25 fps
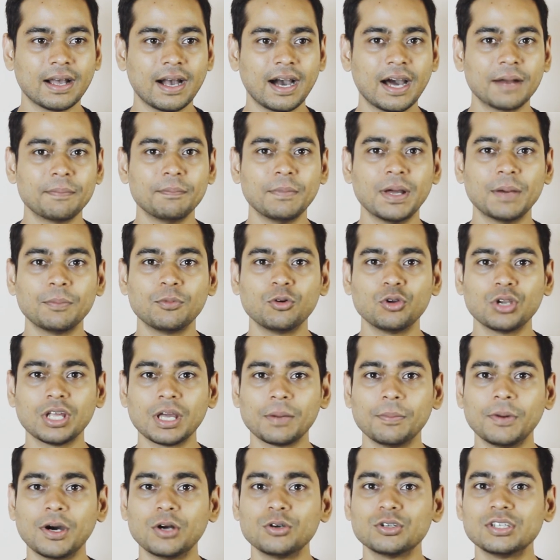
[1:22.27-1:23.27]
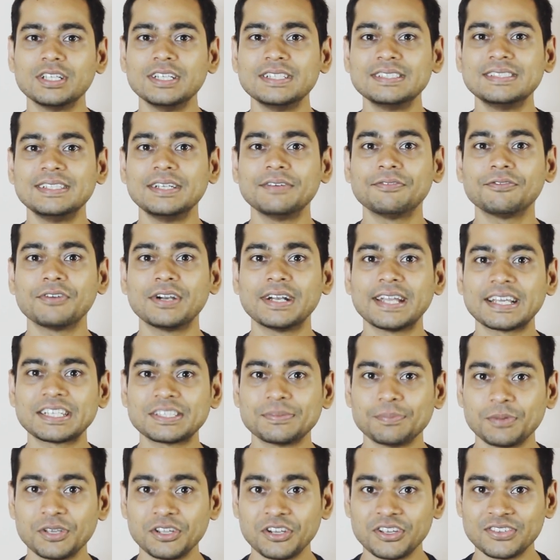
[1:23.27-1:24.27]
our memory about these different
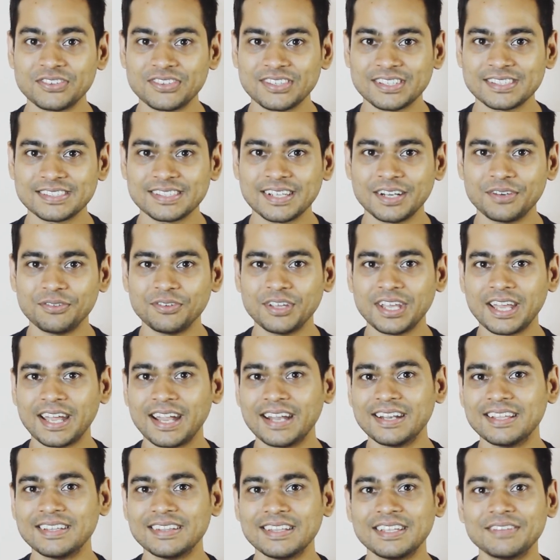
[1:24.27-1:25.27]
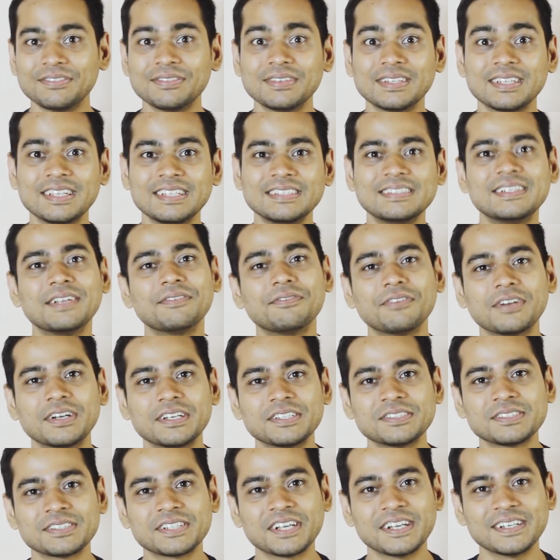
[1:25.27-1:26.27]
experiences that we had in these
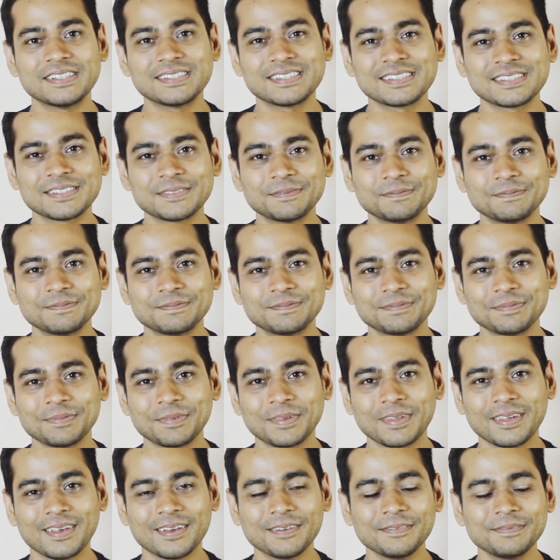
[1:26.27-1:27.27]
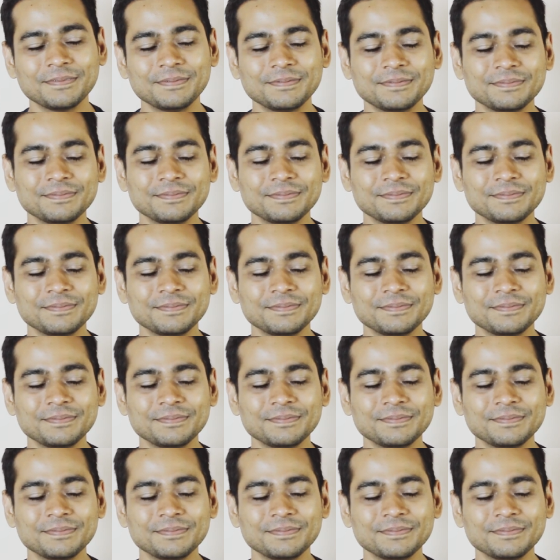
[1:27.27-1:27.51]
different states. Yeah.